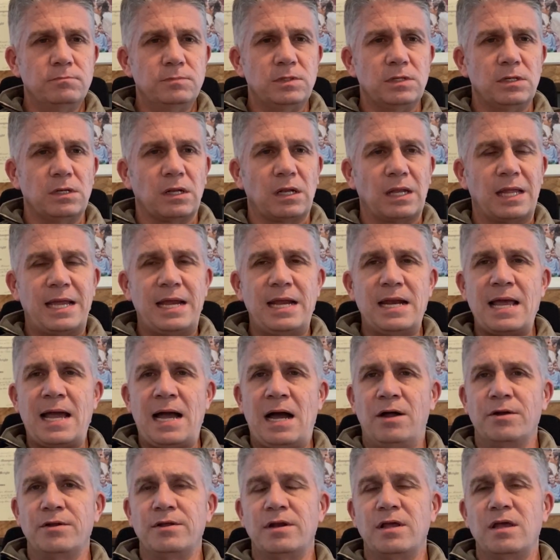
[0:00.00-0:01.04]
laid
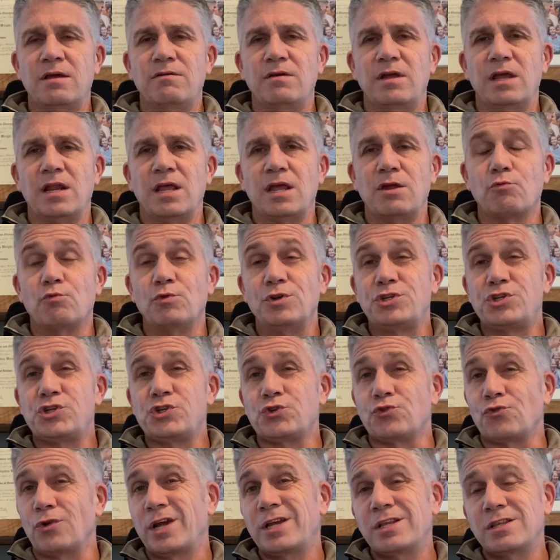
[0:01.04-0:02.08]
out in a
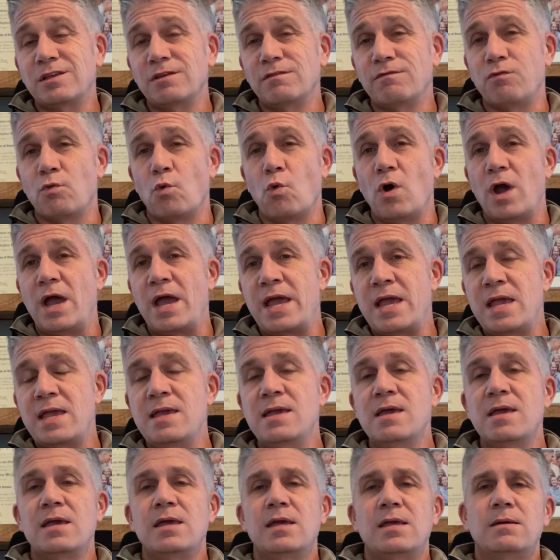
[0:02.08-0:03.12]
restrictive
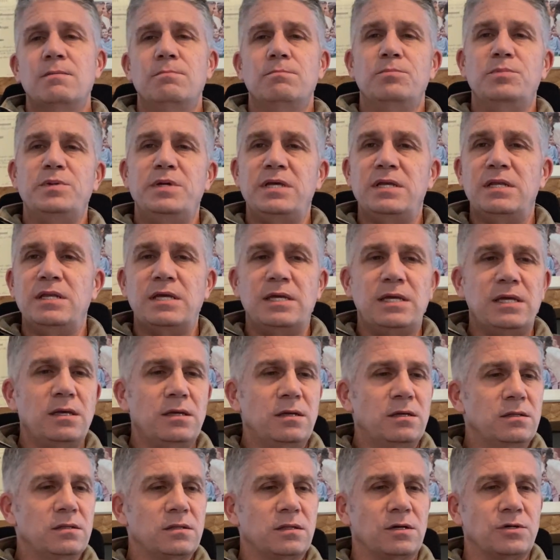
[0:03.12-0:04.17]
way,
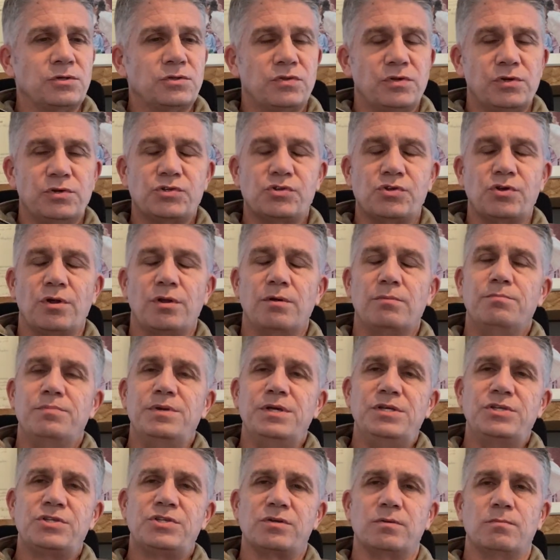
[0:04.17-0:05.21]
meaning there's going to
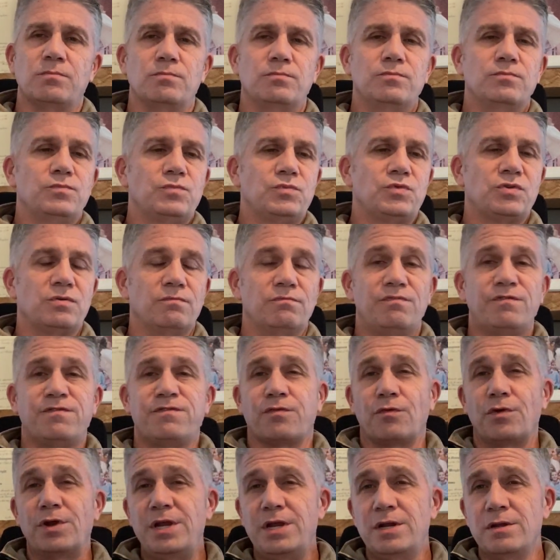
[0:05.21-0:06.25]
be some
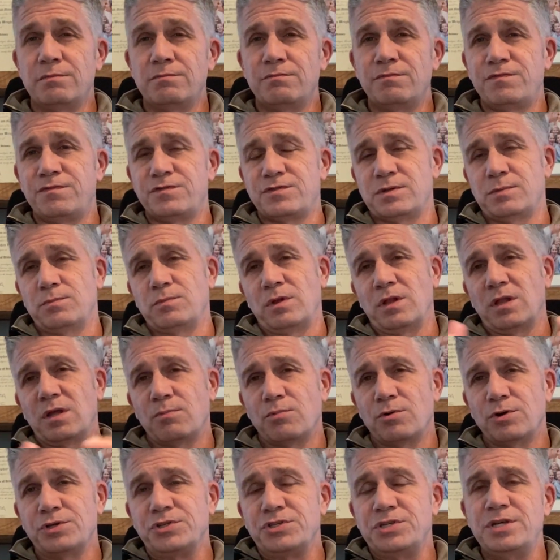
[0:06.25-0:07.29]
freedom, some
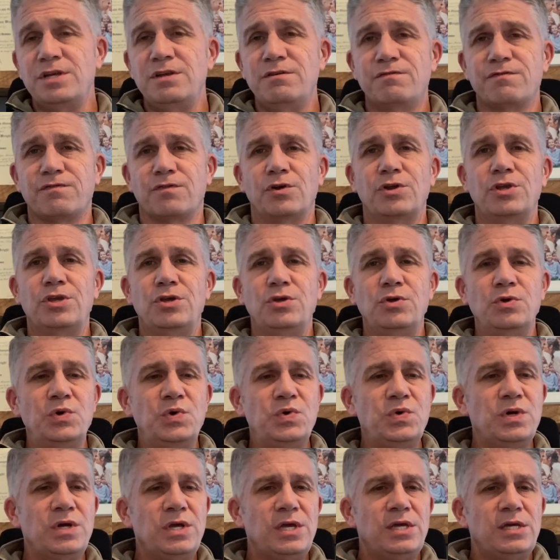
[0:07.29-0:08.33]
liberty for
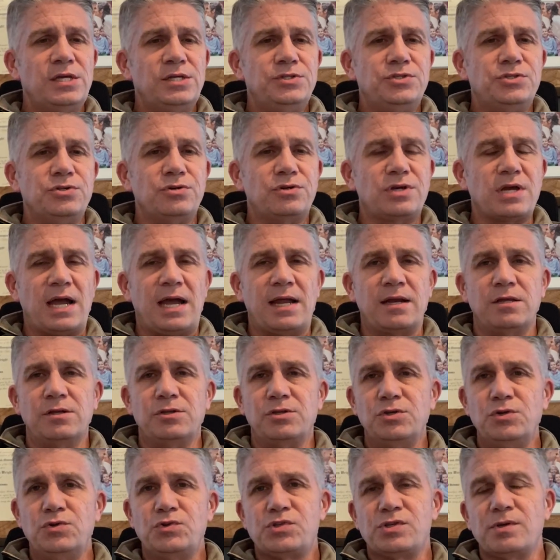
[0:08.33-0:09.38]
you to kind
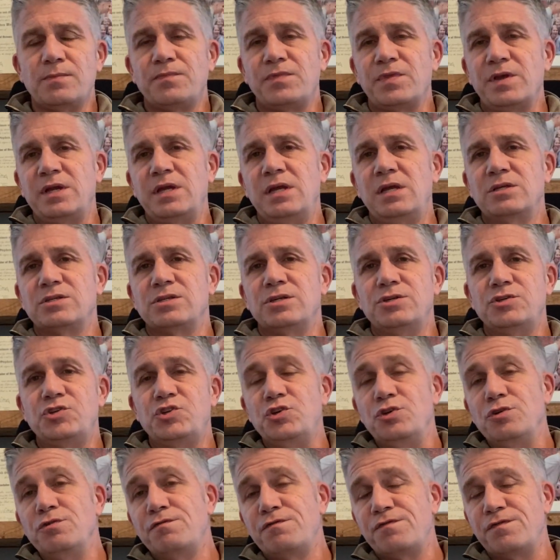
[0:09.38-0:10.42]
of do some things as
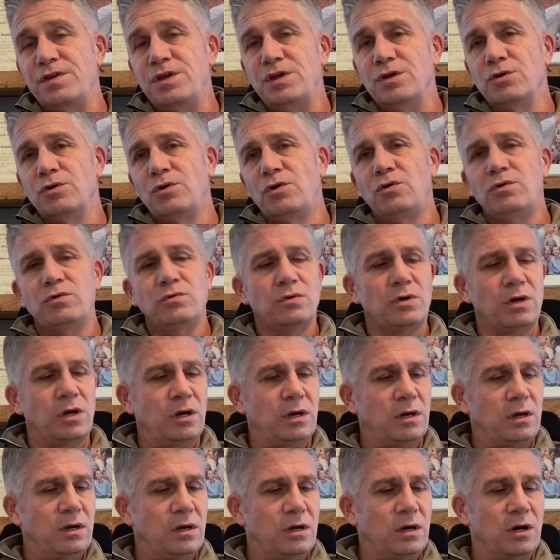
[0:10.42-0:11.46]
you feel
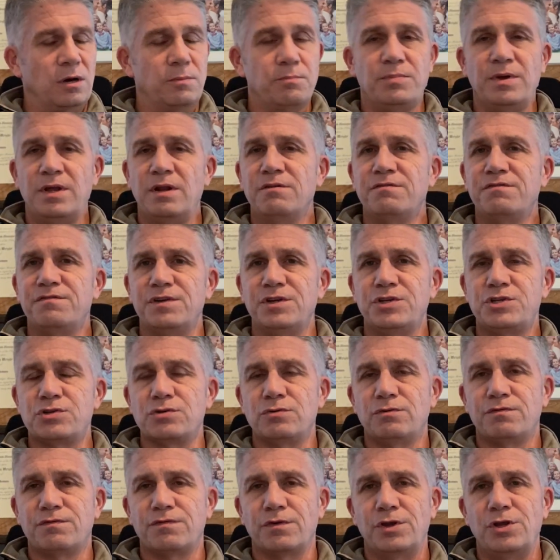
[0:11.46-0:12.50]
are
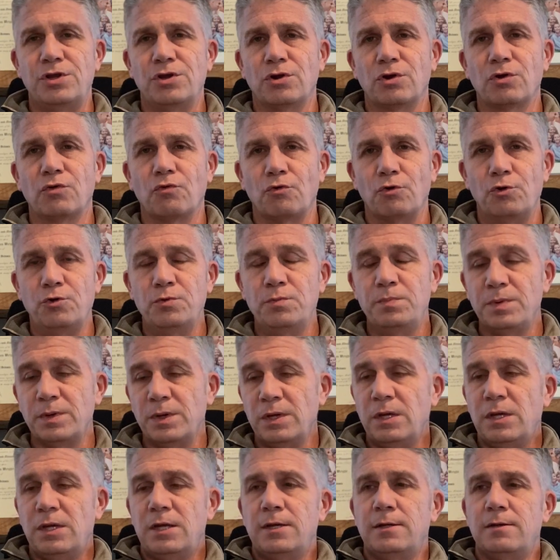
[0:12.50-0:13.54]
beneficial for your group.
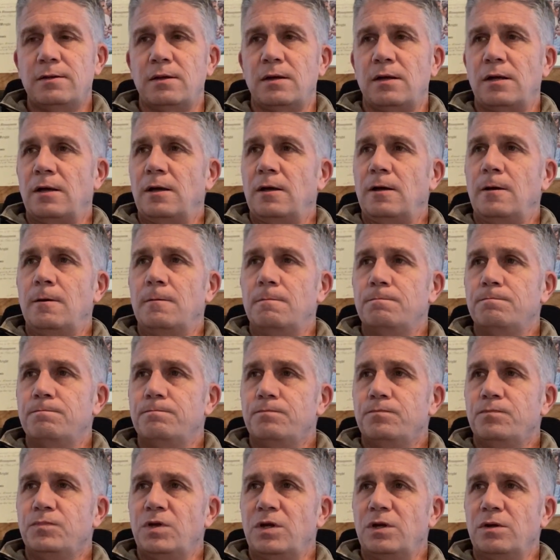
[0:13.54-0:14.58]

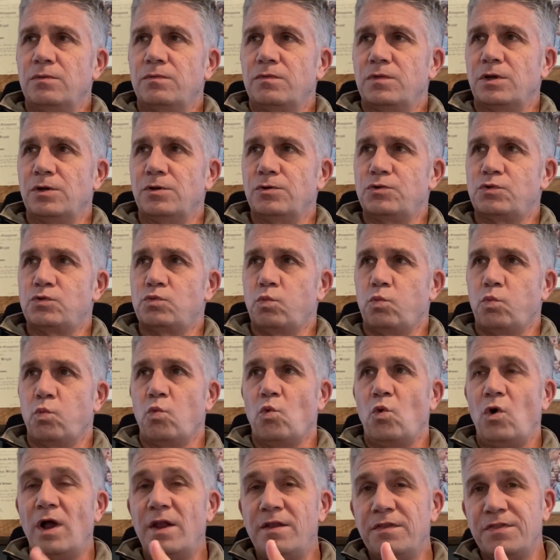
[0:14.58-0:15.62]
There's
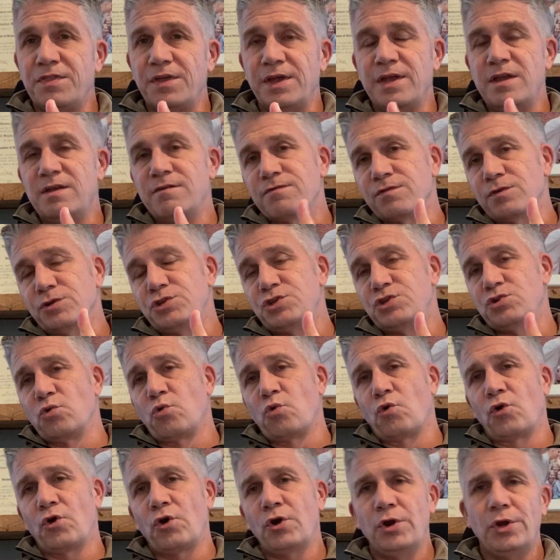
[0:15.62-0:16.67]
one thing for
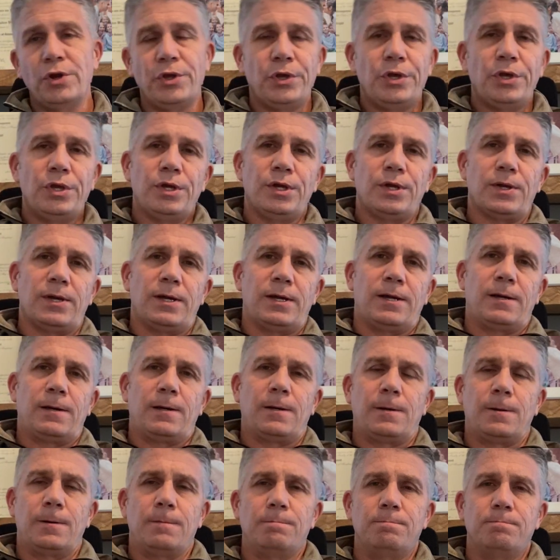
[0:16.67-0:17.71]
sure
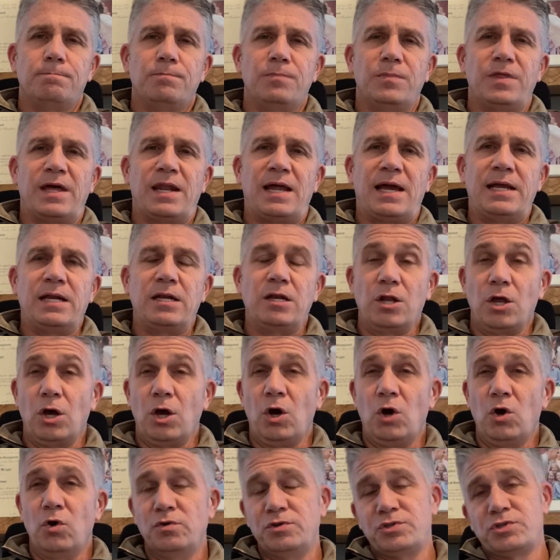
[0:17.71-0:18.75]
that I
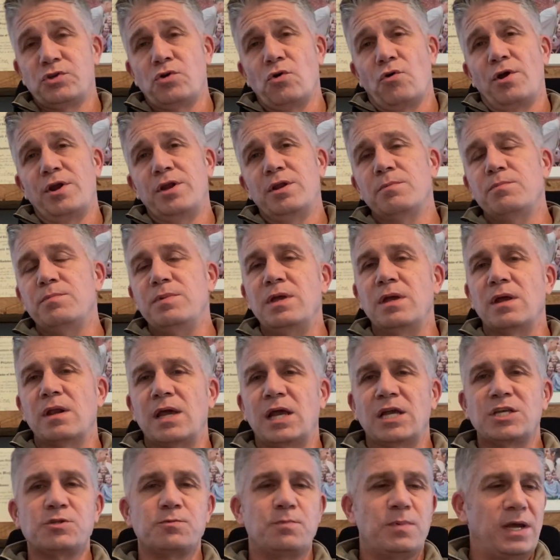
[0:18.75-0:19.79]
know is going to be an
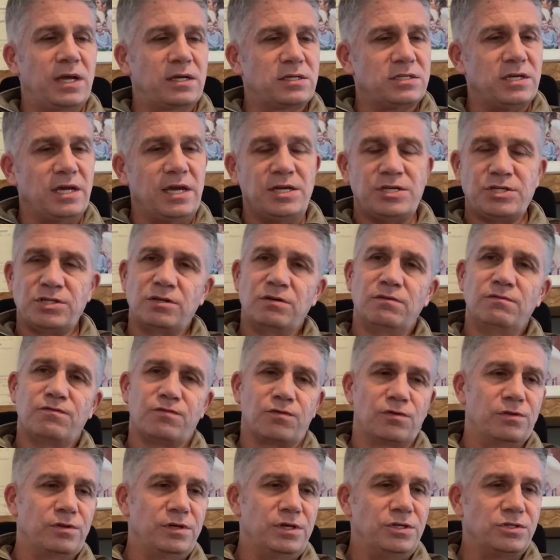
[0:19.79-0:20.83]
expectation
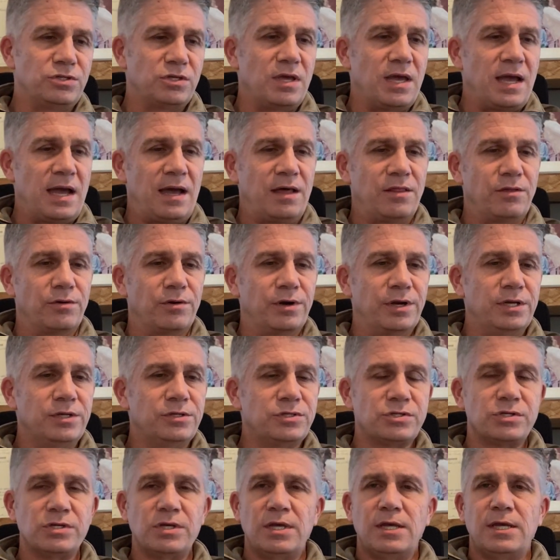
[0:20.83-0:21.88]
for these
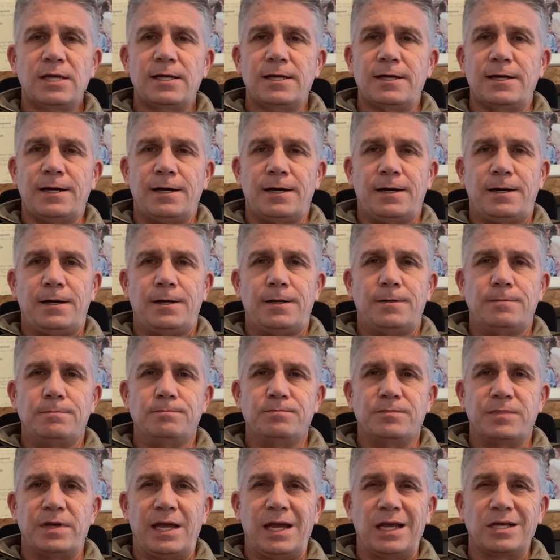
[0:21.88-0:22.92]
gatherings.
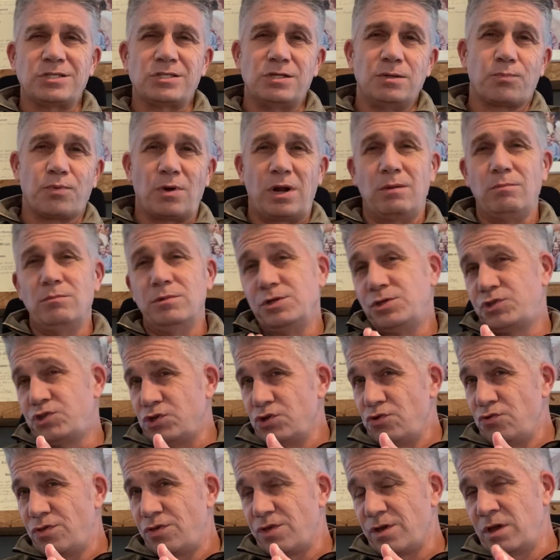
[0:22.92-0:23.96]
Actually, probably
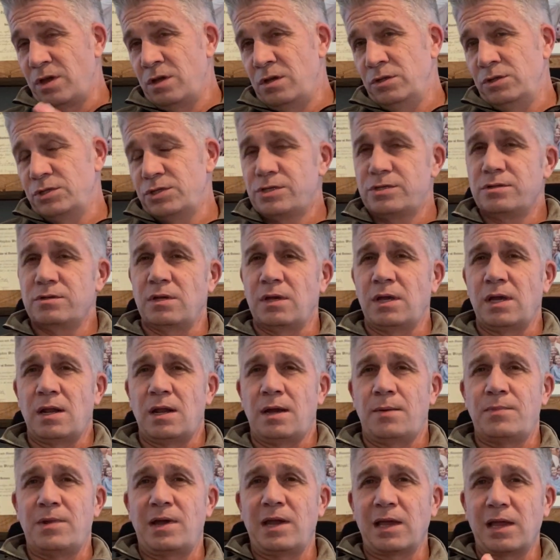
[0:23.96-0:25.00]
two things, and
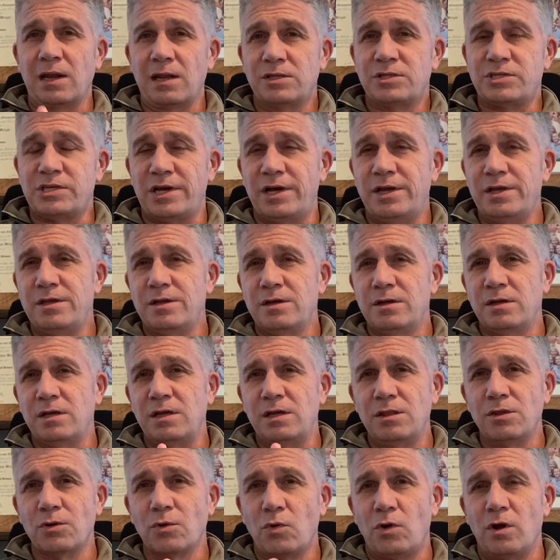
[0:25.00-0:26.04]
I'm not going to tell you
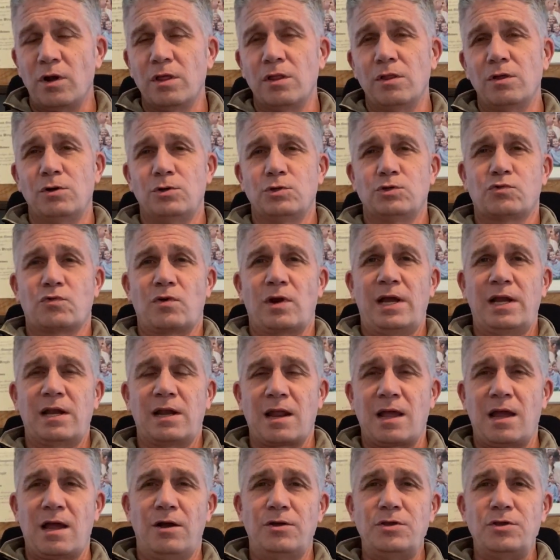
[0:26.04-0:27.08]
either one of those right
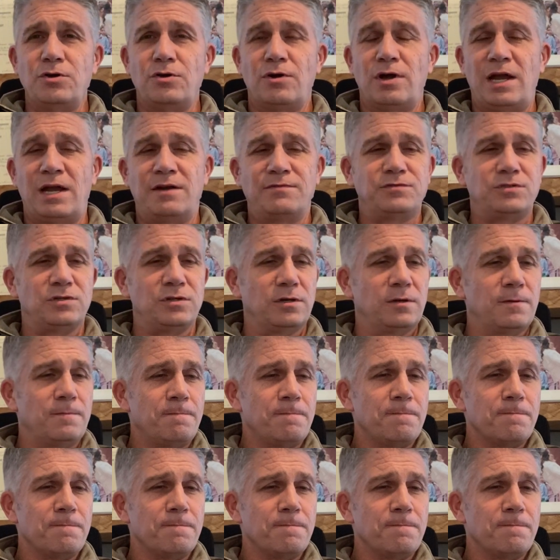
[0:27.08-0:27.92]
now. You'll have to